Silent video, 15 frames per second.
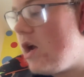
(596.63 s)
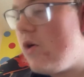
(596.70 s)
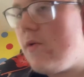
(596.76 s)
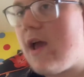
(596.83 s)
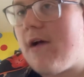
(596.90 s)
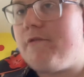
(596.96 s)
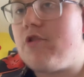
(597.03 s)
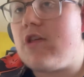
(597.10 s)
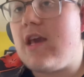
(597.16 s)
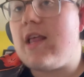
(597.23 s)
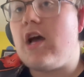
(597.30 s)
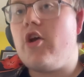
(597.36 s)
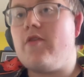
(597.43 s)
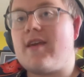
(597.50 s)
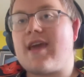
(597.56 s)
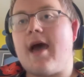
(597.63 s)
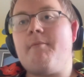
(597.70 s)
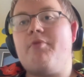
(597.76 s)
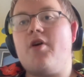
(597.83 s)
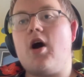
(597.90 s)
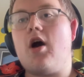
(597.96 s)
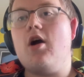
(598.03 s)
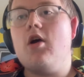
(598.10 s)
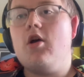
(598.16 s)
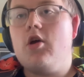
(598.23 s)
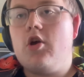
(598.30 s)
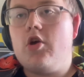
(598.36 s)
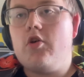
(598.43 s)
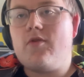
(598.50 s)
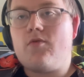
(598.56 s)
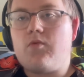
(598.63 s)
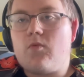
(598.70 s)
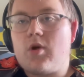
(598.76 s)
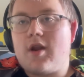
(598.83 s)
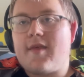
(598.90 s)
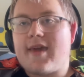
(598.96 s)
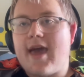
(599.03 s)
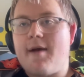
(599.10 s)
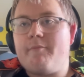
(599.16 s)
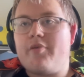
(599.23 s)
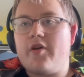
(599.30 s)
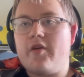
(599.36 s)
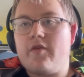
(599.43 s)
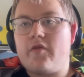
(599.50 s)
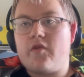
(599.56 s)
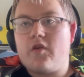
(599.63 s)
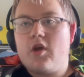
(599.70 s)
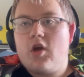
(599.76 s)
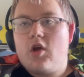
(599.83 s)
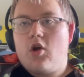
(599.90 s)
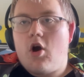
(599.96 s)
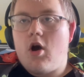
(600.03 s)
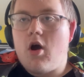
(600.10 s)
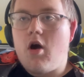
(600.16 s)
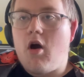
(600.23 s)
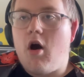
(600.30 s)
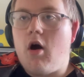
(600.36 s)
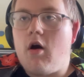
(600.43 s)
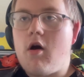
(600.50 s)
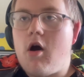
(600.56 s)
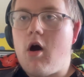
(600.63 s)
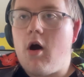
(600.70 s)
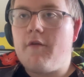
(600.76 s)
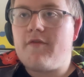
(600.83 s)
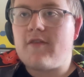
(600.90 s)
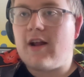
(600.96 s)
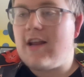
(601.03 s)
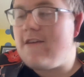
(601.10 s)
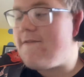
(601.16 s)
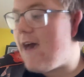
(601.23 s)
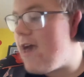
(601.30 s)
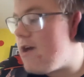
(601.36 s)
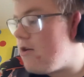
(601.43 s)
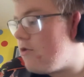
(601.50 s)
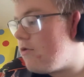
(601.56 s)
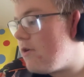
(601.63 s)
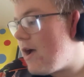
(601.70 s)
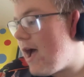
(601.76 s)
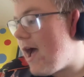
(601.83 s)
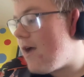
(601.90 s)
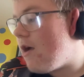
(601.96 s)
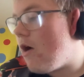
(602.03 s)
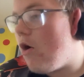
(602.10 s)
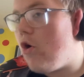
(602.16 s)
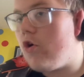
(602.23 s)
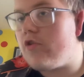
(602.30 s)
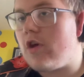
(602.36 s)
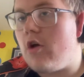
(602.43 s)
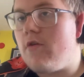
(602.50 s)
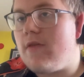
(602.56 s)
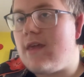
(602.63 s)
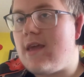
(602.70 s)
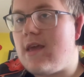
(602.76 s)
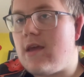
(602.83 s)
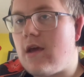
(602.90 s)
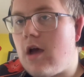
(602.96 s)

We have Sheila, who's a camper, who's one of the campers of Sunnyvale, also the